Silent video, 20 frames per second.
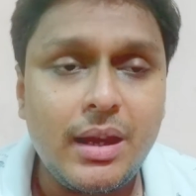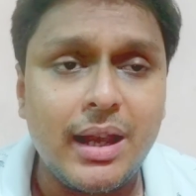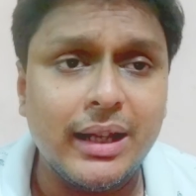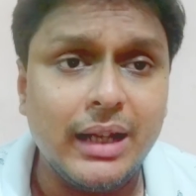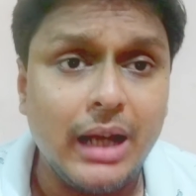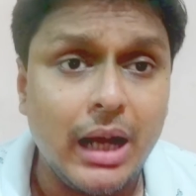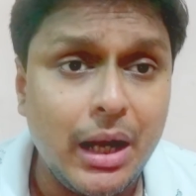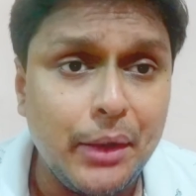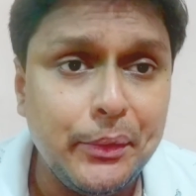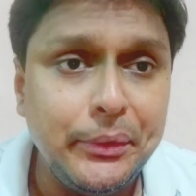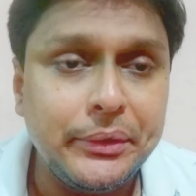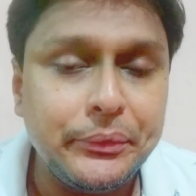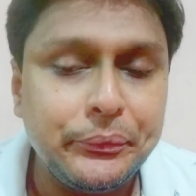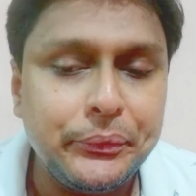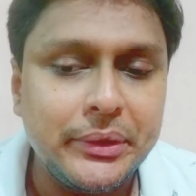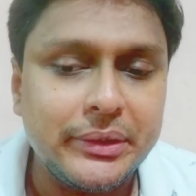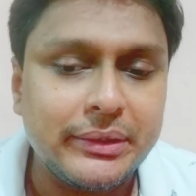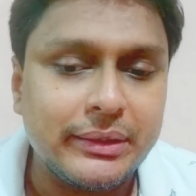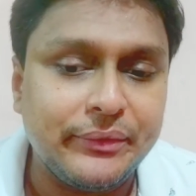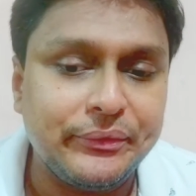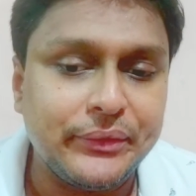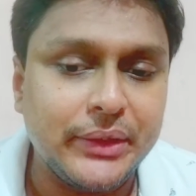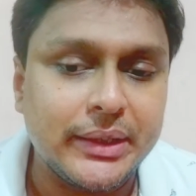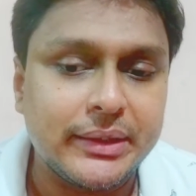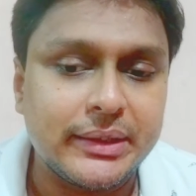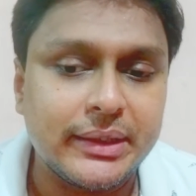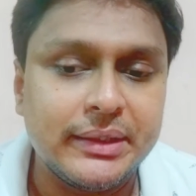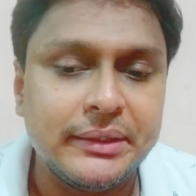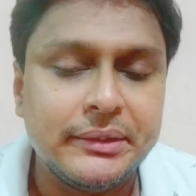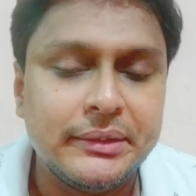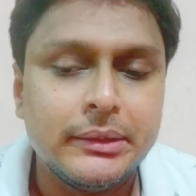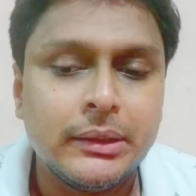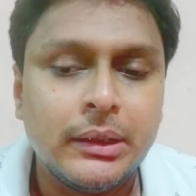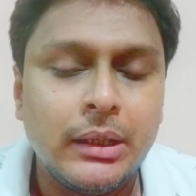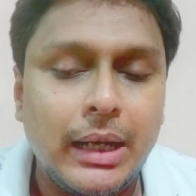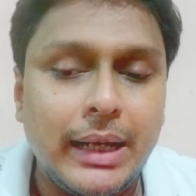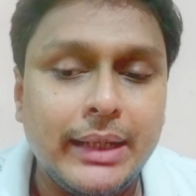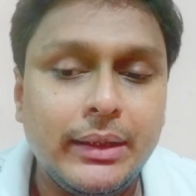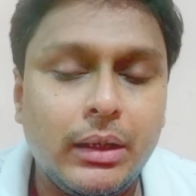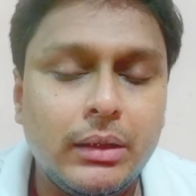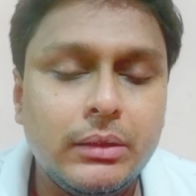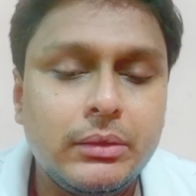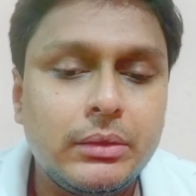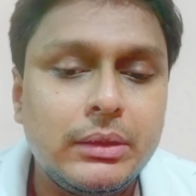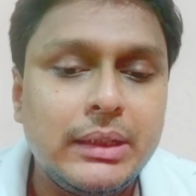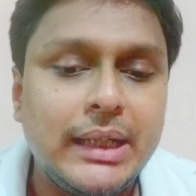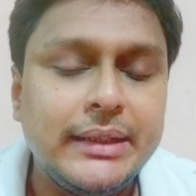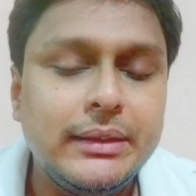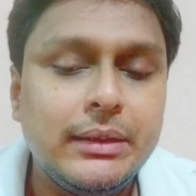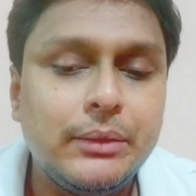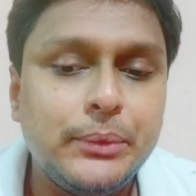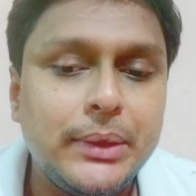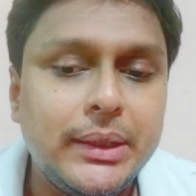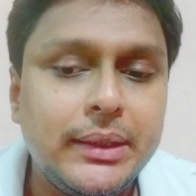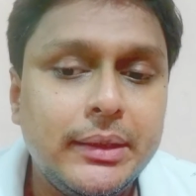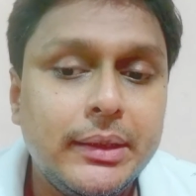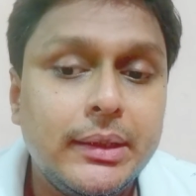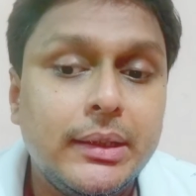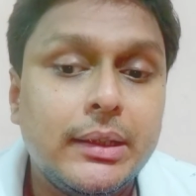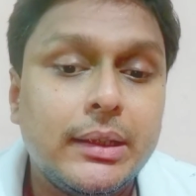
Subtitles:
and how it was affected. I also like the way